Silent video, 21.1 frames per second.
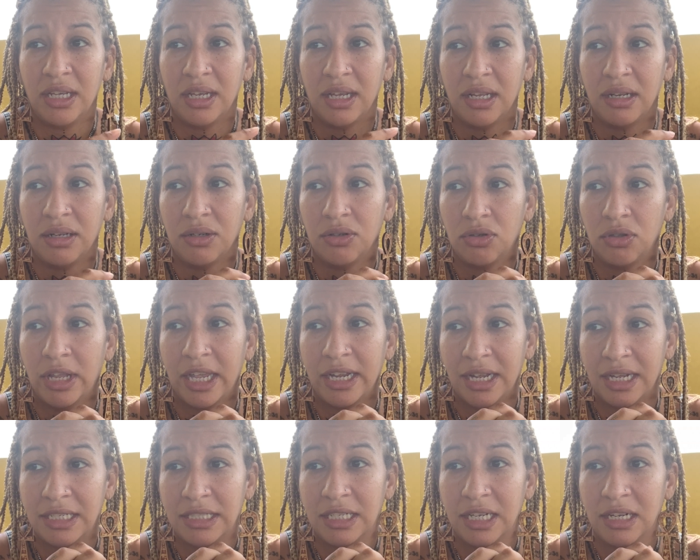And like
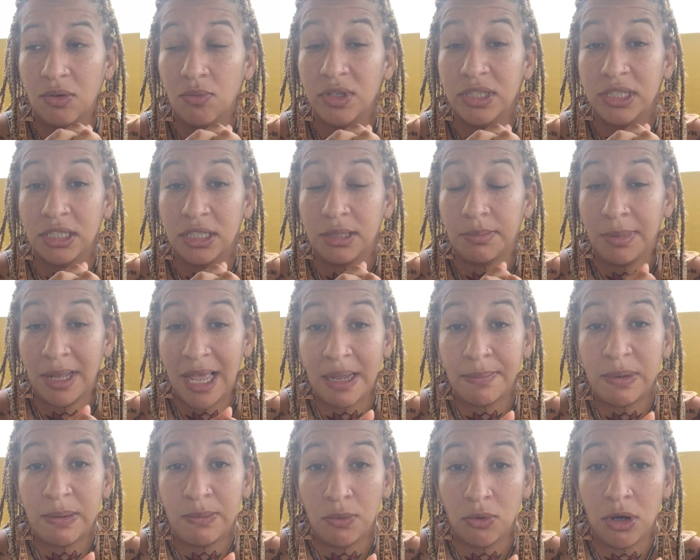I said, it wasn't just Black
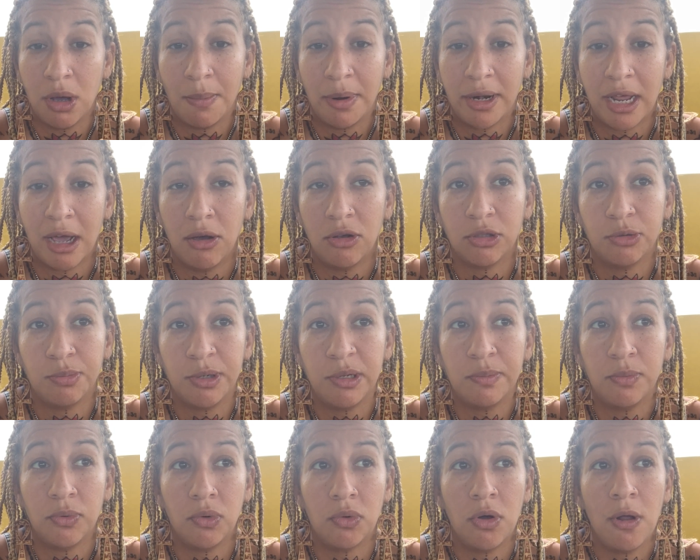people coming out, it was
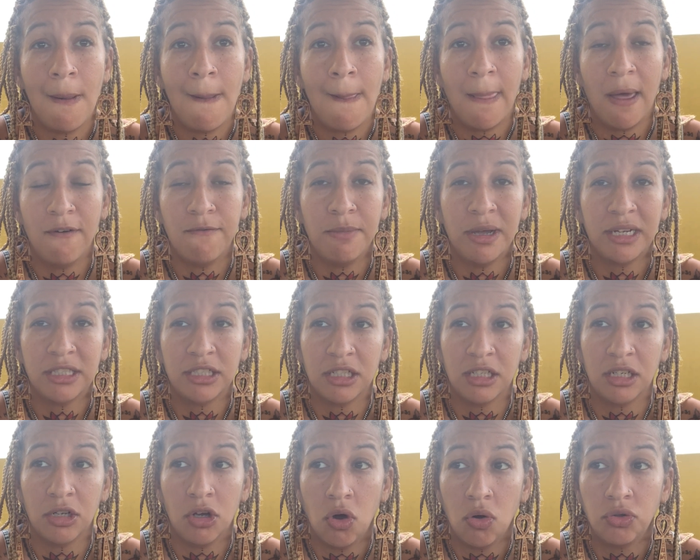people of
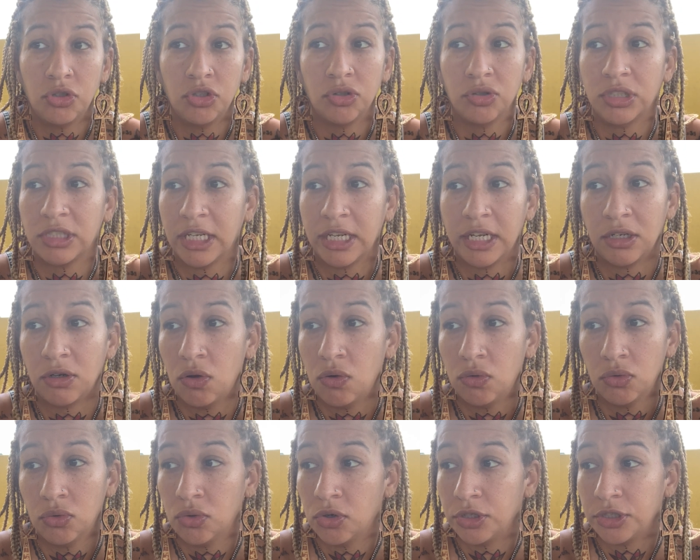Mexican culture saying, hold
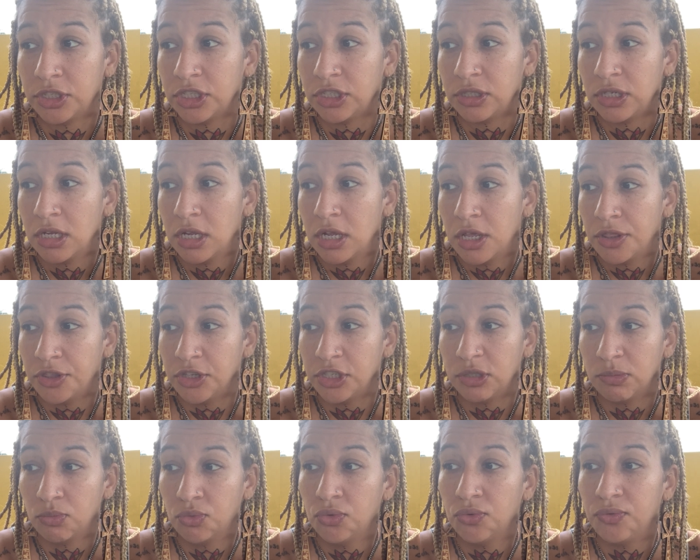on, this
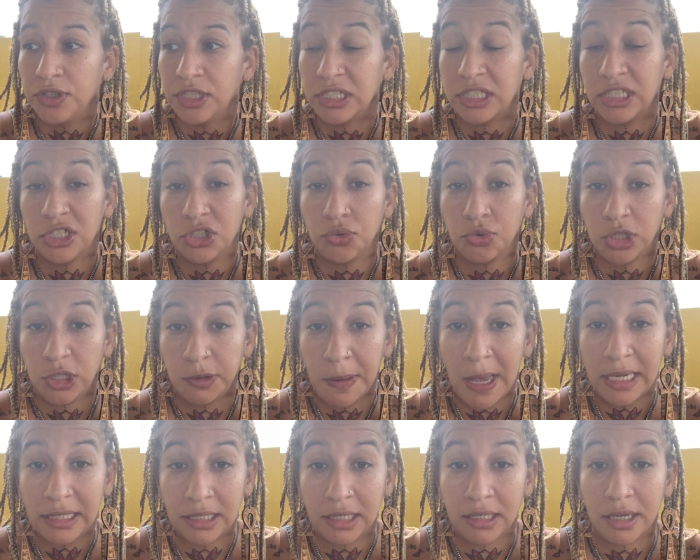movie is
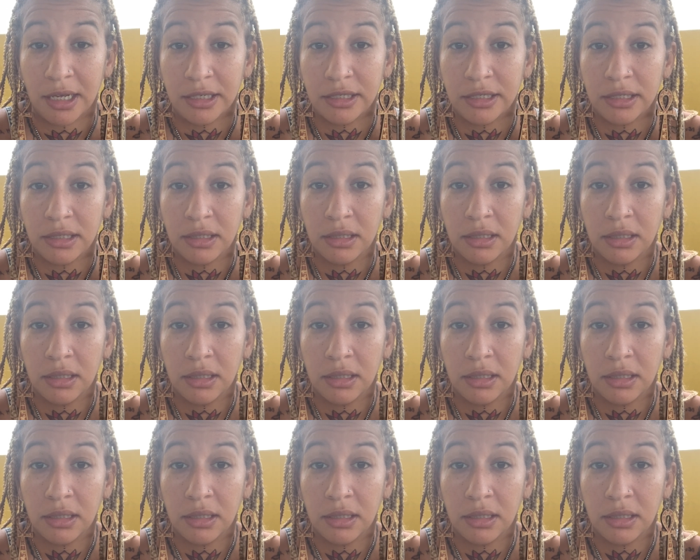disrespecting us.